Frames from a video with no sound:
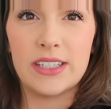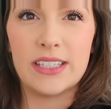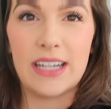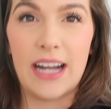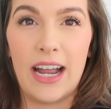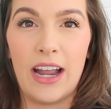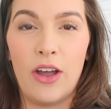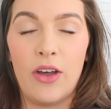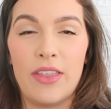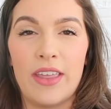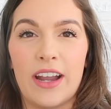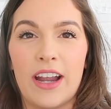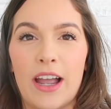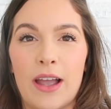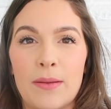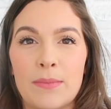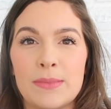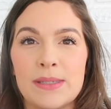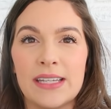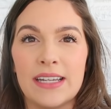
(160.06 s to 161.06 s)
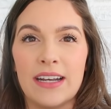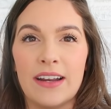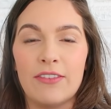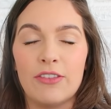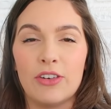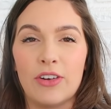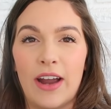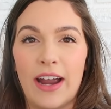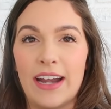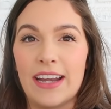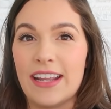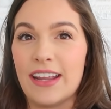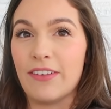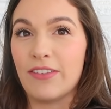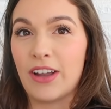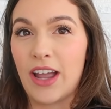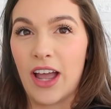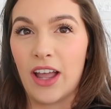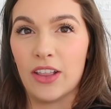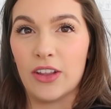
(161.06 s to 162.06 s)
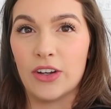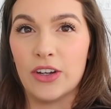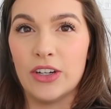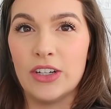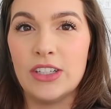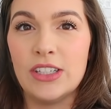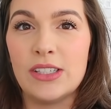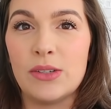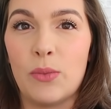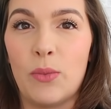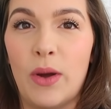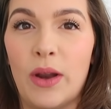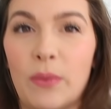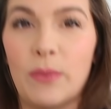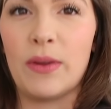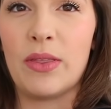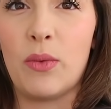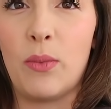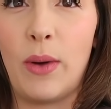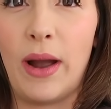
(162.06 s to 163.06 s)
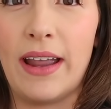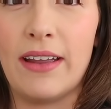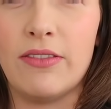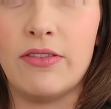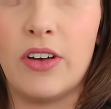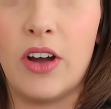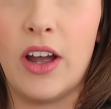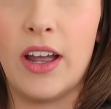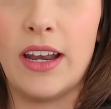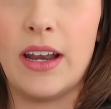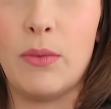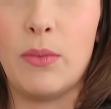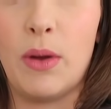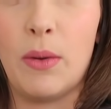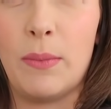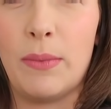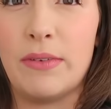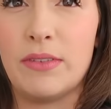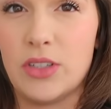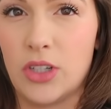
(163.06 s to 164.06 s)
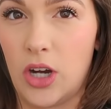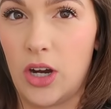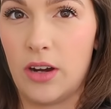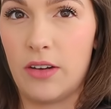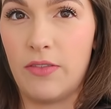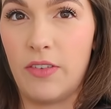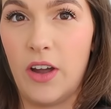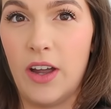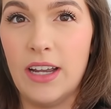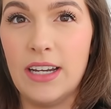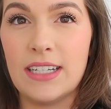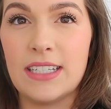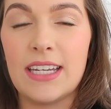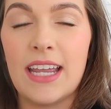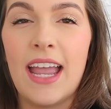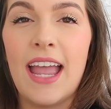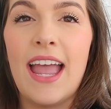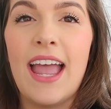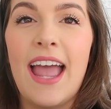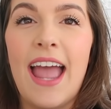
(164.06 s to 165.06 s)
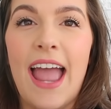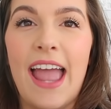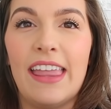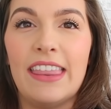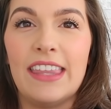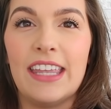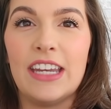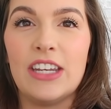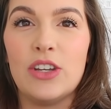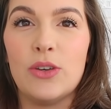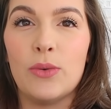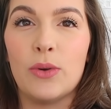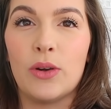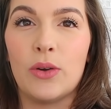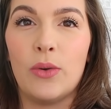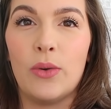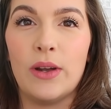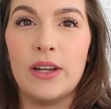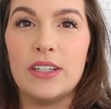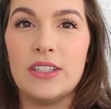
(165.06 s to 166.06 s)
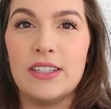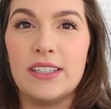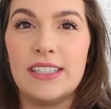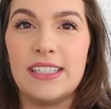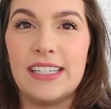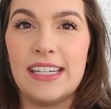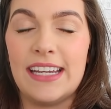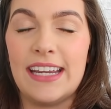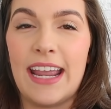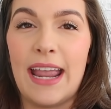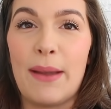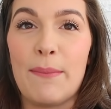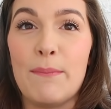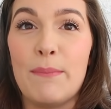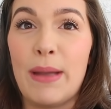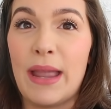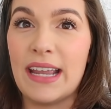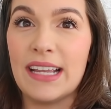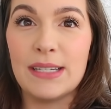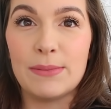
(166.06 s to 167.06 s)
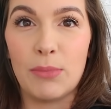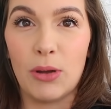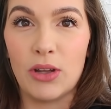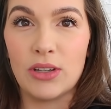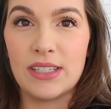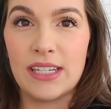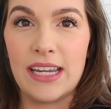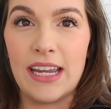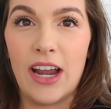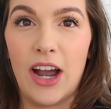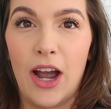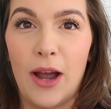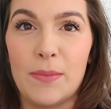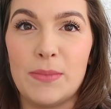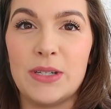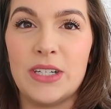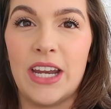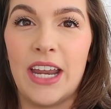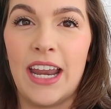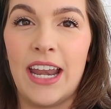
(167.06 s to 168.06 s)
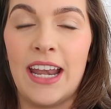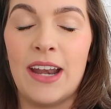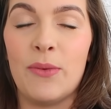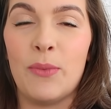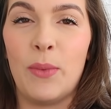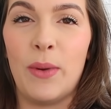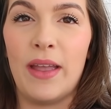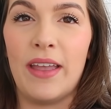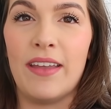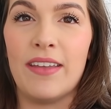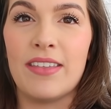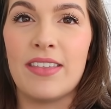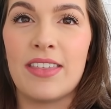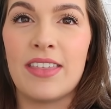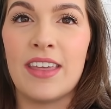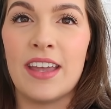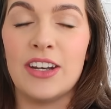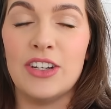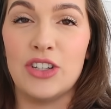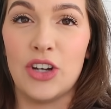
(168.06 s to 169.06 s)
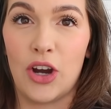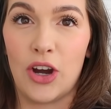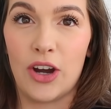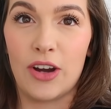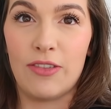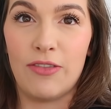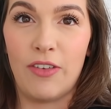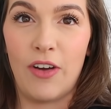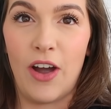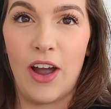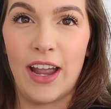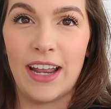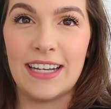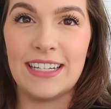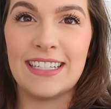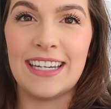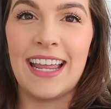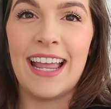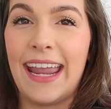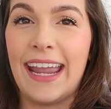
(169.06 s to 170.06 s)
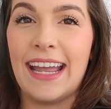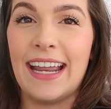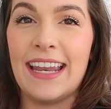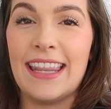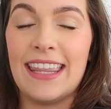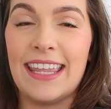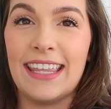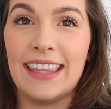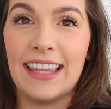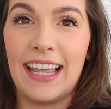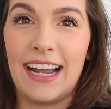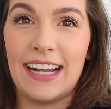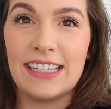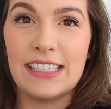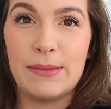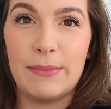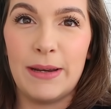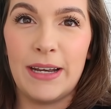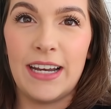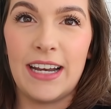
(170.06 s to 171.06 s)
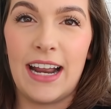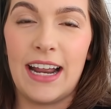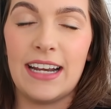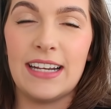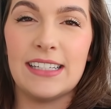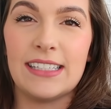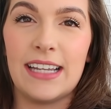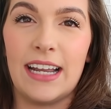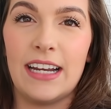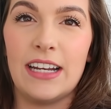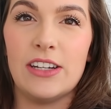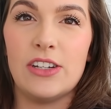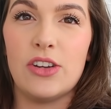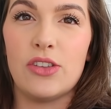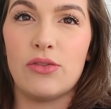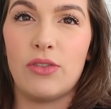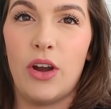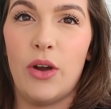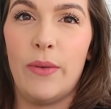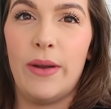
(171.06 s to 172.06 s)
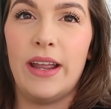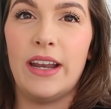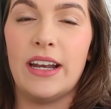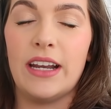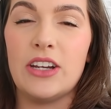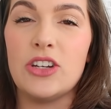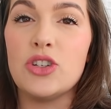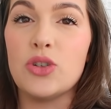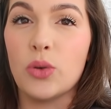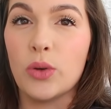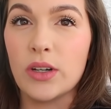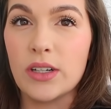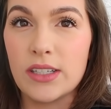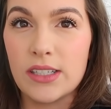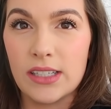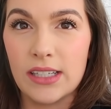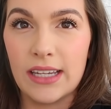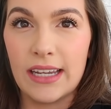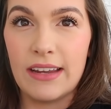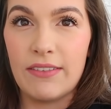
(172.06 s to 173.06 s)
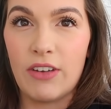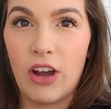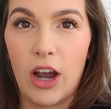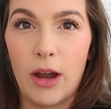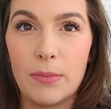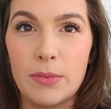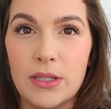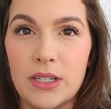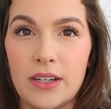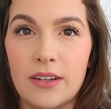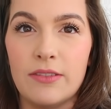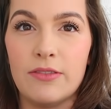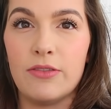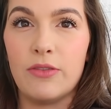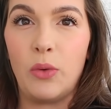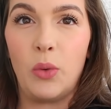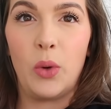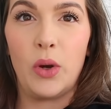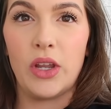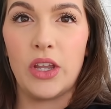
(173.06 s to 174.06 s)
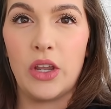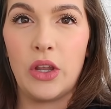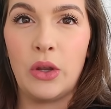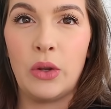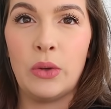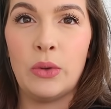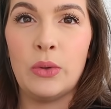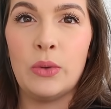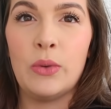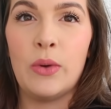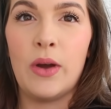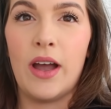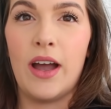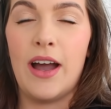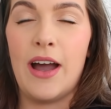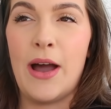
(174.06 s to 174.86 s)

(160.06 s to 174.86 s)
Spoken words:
style that comes in a variety of colors, one with white font and one with dark font. And then you are going to see a baseball tee option with dark font. And then last minute, I decided to throw in a short sleeve option for you,